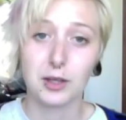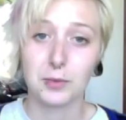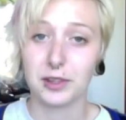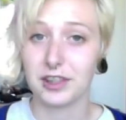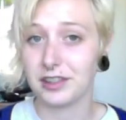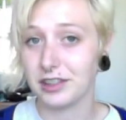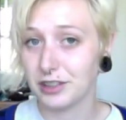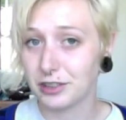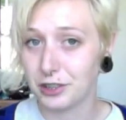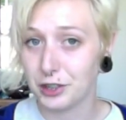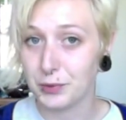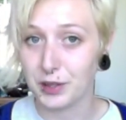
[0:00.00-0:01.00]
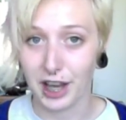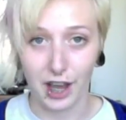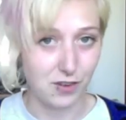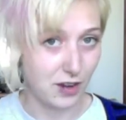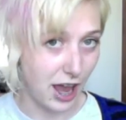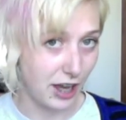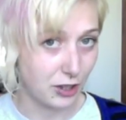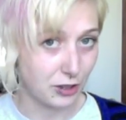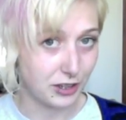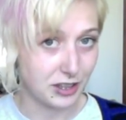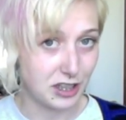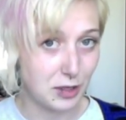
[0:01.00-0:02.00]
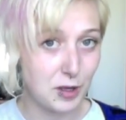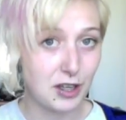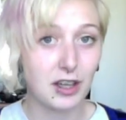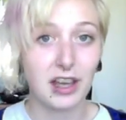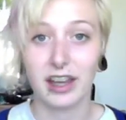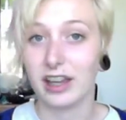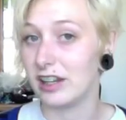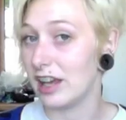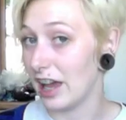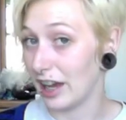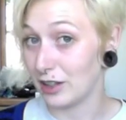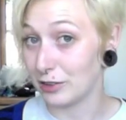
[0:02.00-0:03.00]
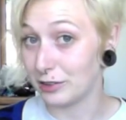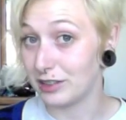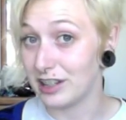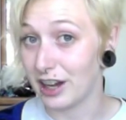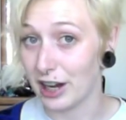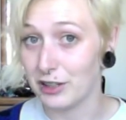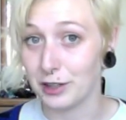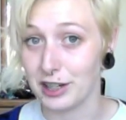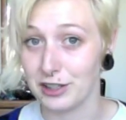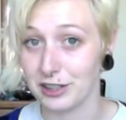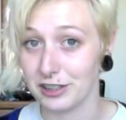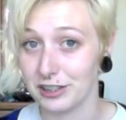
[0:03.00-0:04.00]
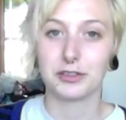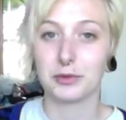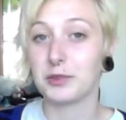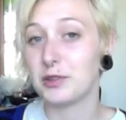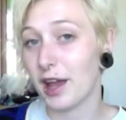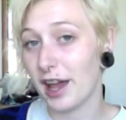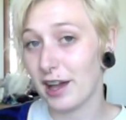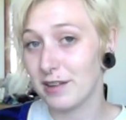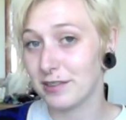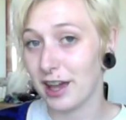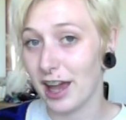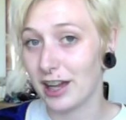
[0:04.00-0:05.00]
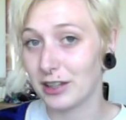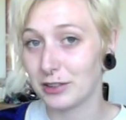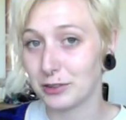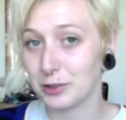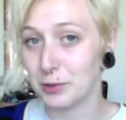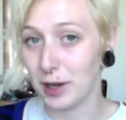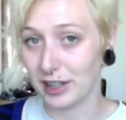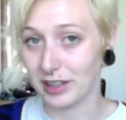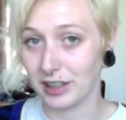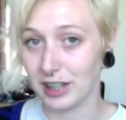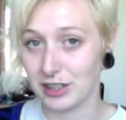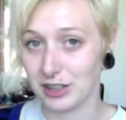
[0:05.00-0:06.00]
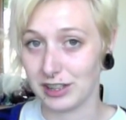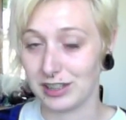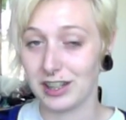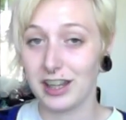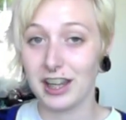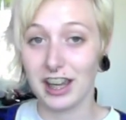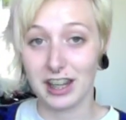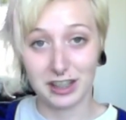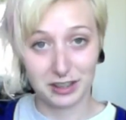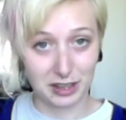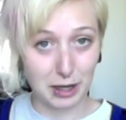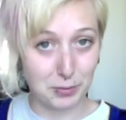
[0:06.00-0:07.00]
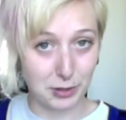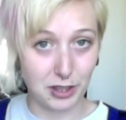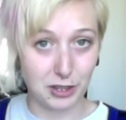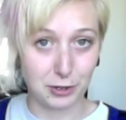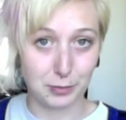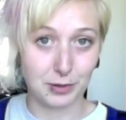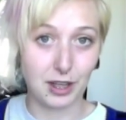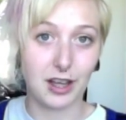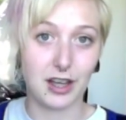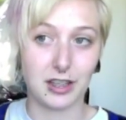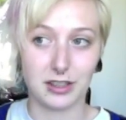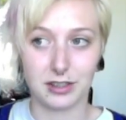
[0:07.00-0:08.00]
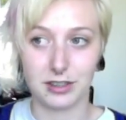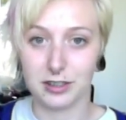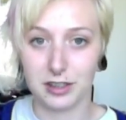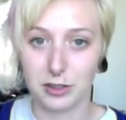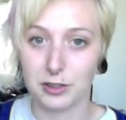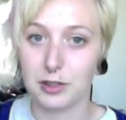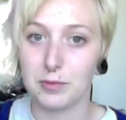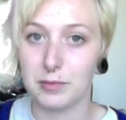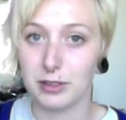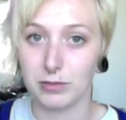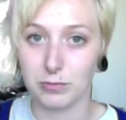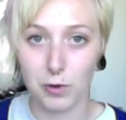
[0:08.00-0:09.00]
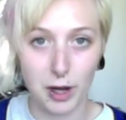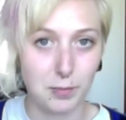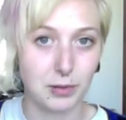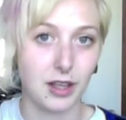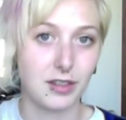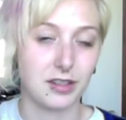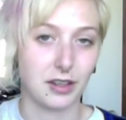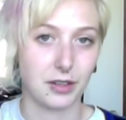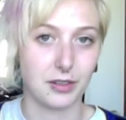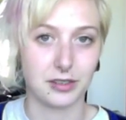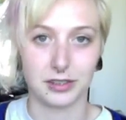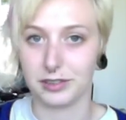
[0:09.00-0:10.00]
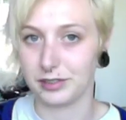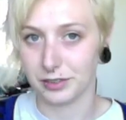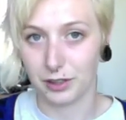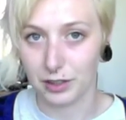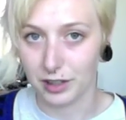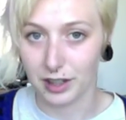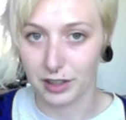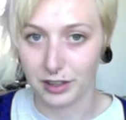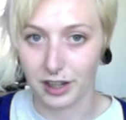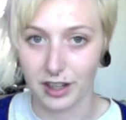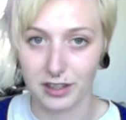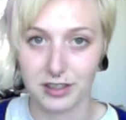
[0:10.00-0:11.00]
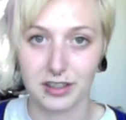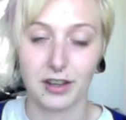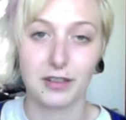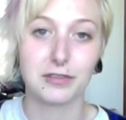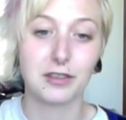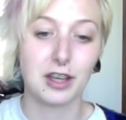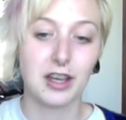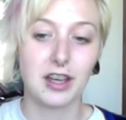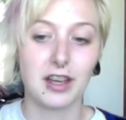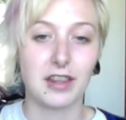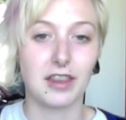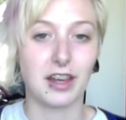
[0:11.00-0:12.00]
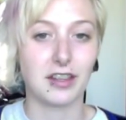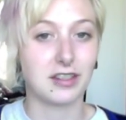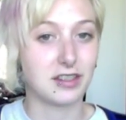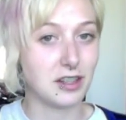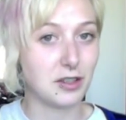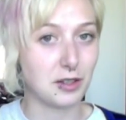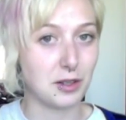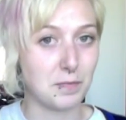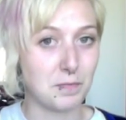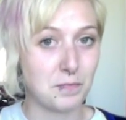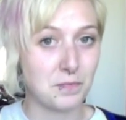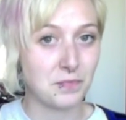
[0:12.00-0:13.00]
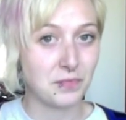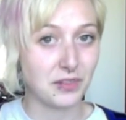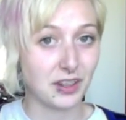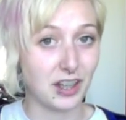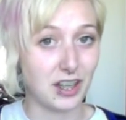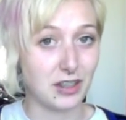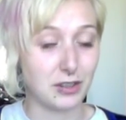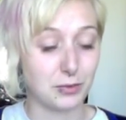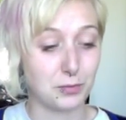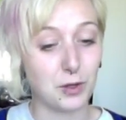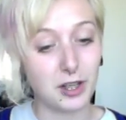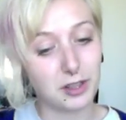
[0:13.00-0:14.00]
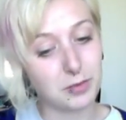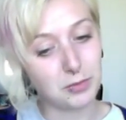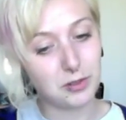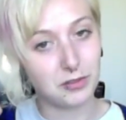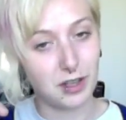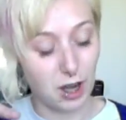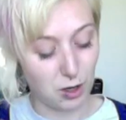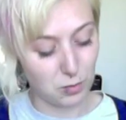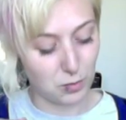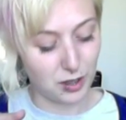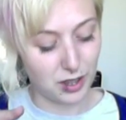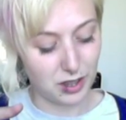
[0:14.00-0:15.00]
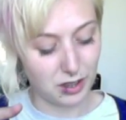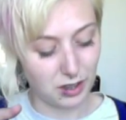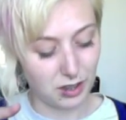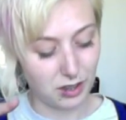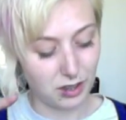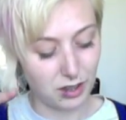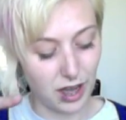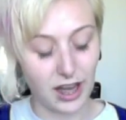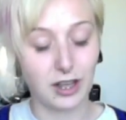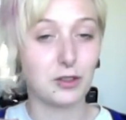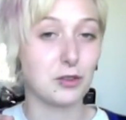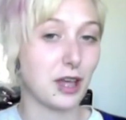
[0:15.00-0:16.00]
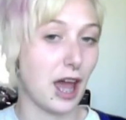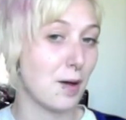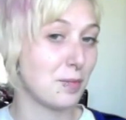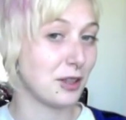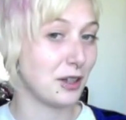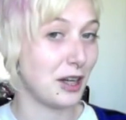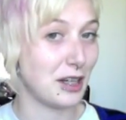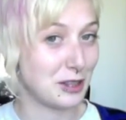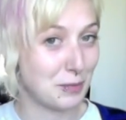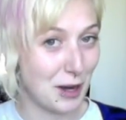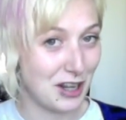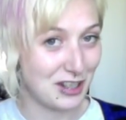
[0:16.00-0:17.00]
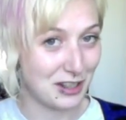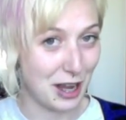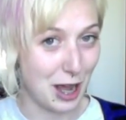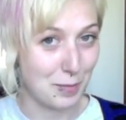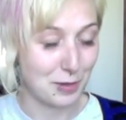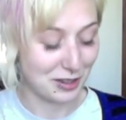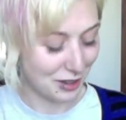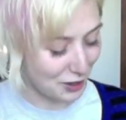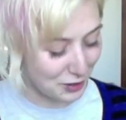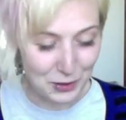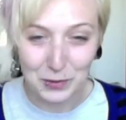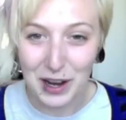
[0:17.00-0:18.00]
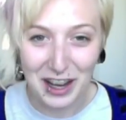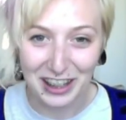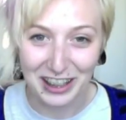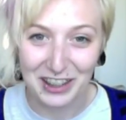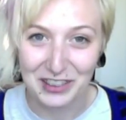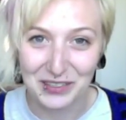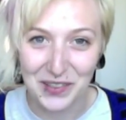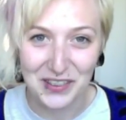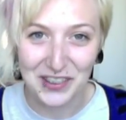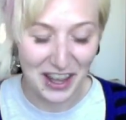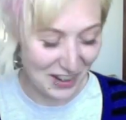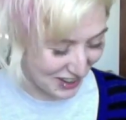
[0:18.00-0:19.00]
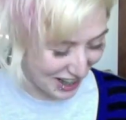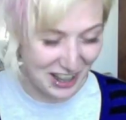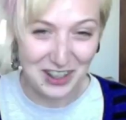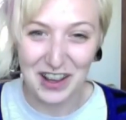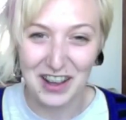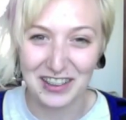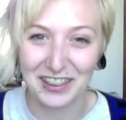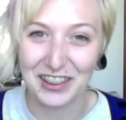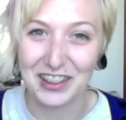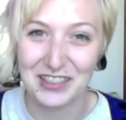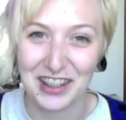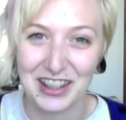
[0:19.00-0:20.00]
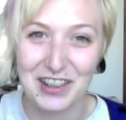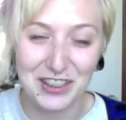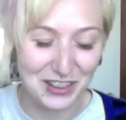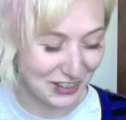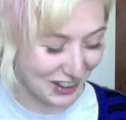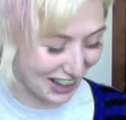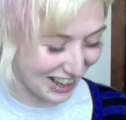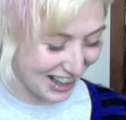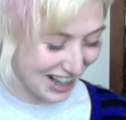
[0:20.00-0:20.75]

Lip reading: Within these two, we have agonal edema and agonal dehydration. So when you have agonal coagulation, and it separates your blood into serum and white blood cells and all that other kind of stuff, that serum is what is moved out when agonal capillary expansion happens. I don't know why I can't remember that one. I keep having to look at my notes for it.